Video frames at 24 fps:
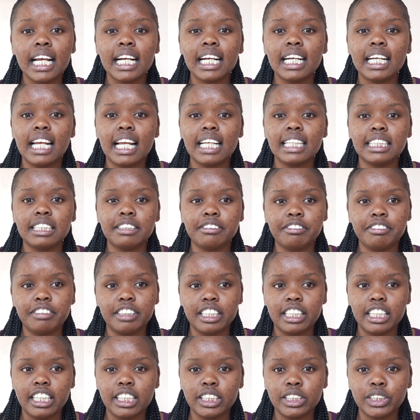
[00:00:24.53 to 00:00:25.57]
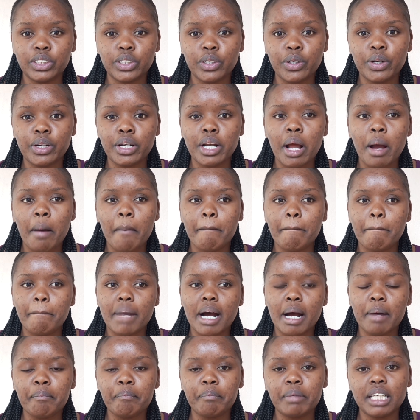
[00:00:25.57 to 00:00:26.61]
classification,
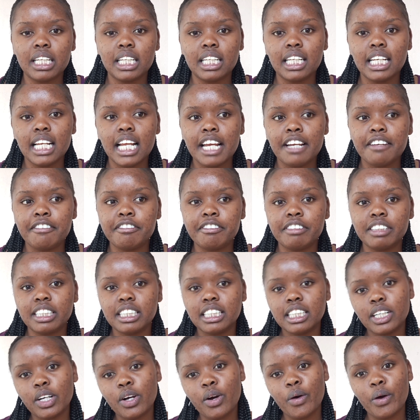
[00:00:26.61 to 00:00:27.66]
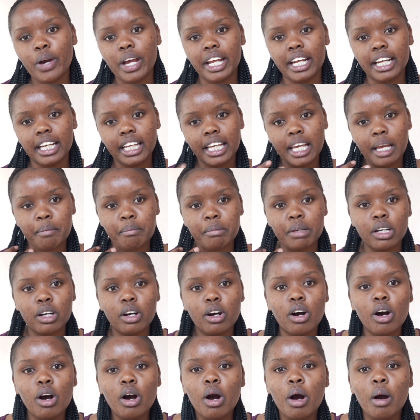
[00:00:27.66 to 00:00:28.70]
mapping, physical and
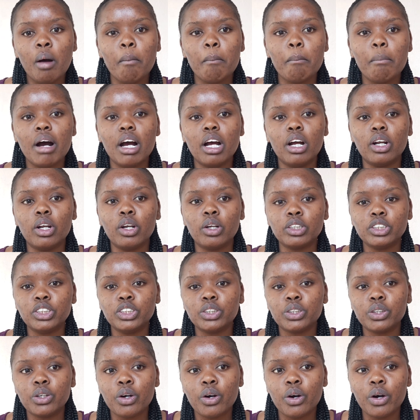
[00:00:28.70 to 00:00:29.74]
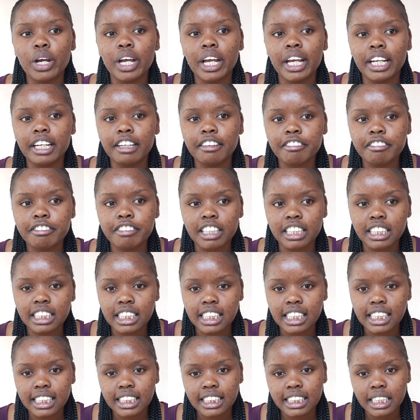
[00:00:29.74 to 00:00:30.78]
chemical, biological and
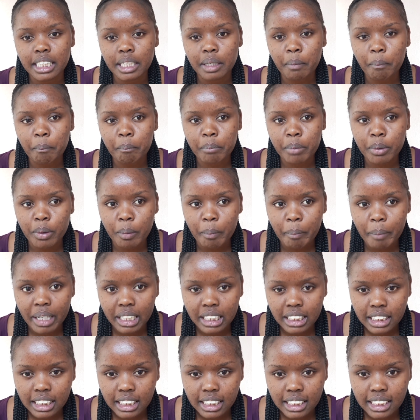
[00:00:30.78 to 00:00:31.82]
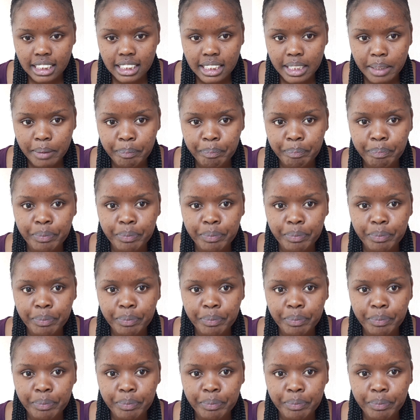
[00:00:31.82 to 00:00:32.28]
fertility properties.